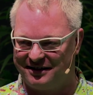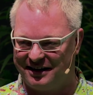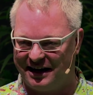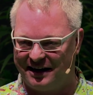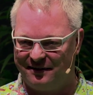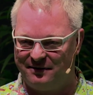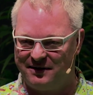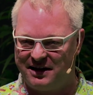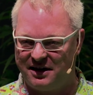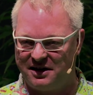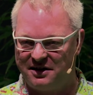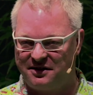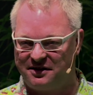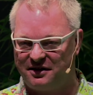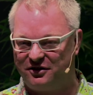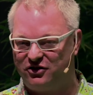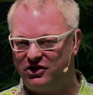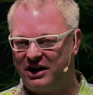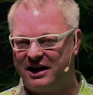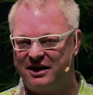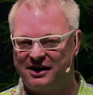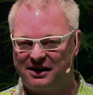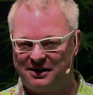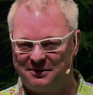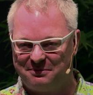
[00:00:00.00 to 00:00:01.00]
And there's a
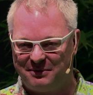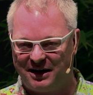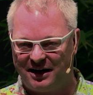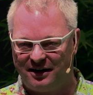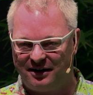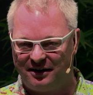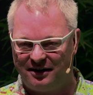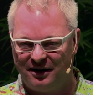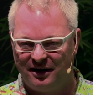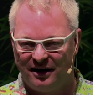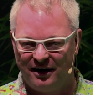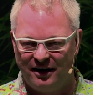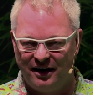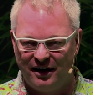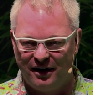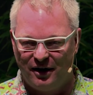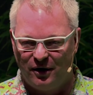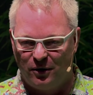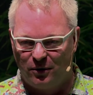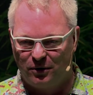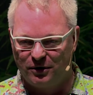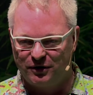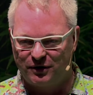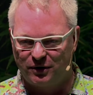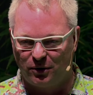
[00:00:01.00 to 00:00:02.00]
gentleman
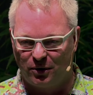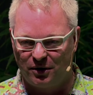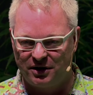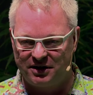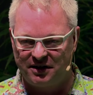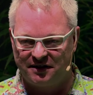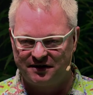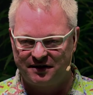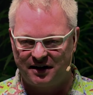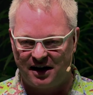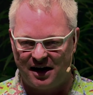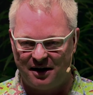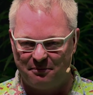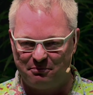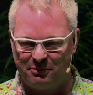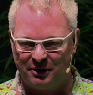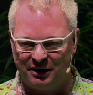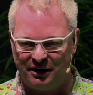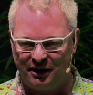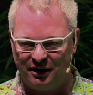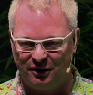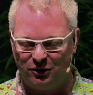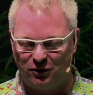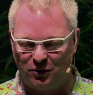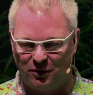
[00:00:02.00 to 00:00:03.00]
who sold his
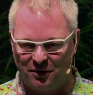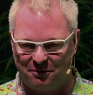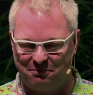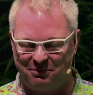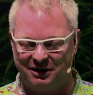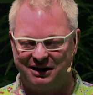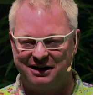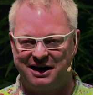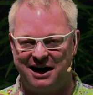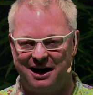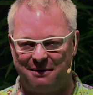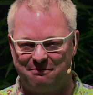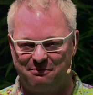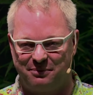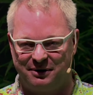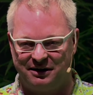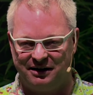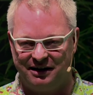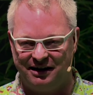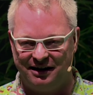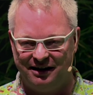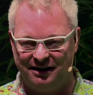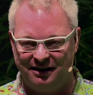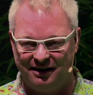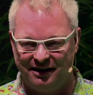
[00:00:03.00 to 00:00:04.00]
company to a big
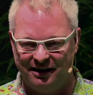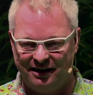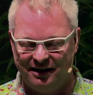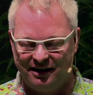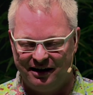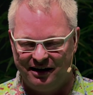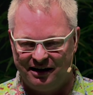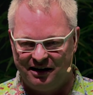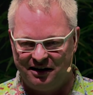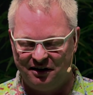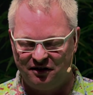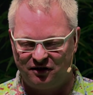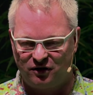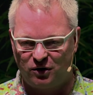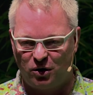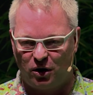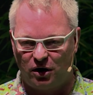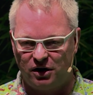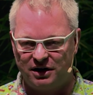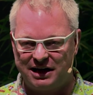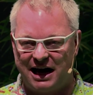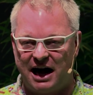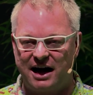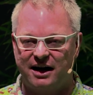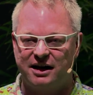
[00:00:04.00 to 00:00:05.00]
company. He's
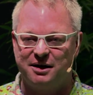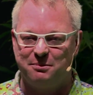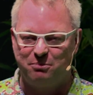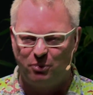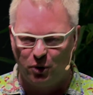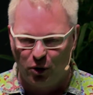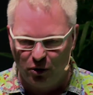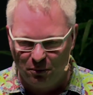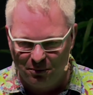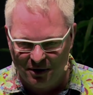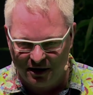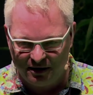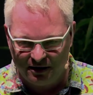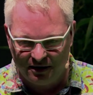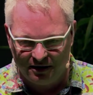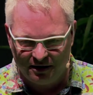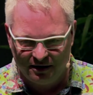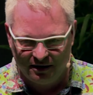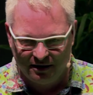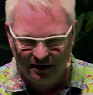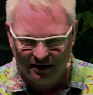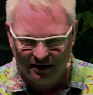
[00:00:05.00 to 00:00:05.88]
called Harry Böhme.